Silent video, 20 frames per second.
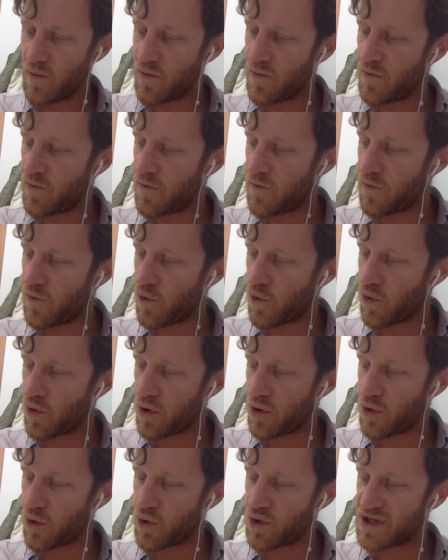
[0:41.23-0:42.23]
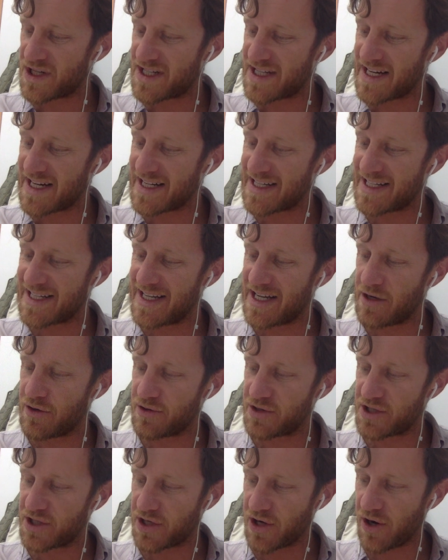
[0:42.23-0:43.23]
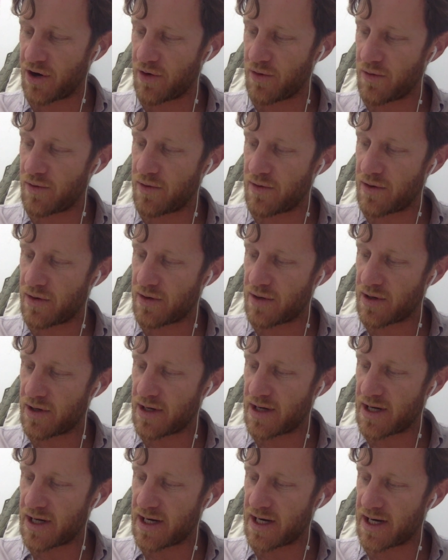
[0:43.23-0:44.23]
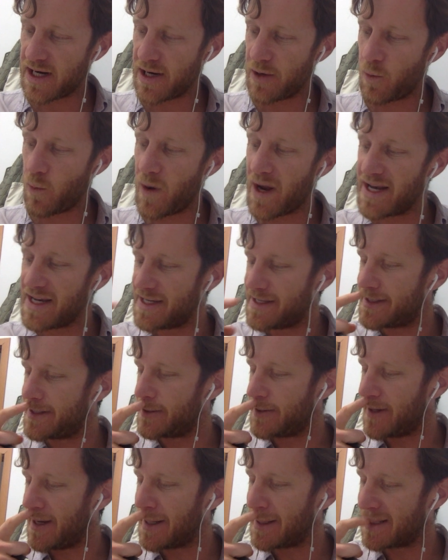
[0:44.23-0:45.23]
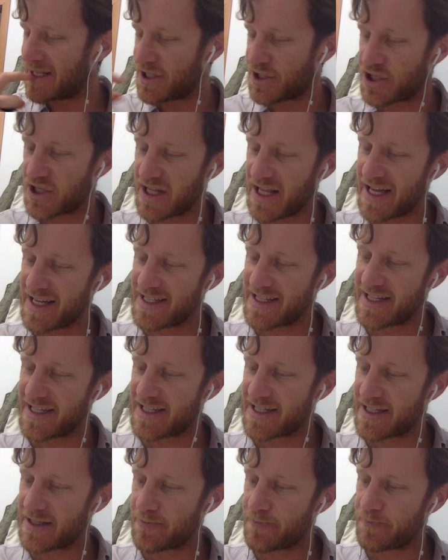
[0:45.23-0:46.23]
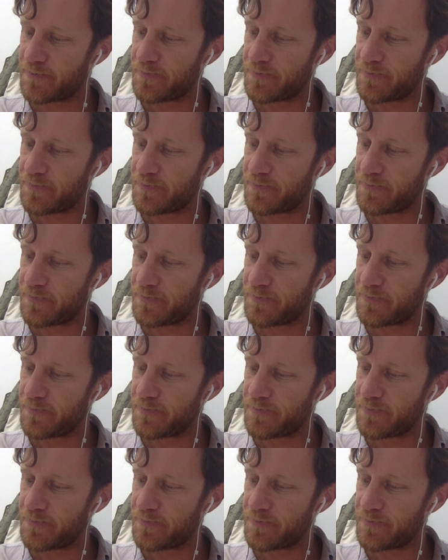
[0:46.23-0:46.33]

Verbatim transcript: Four or six years ago, I went to English classes.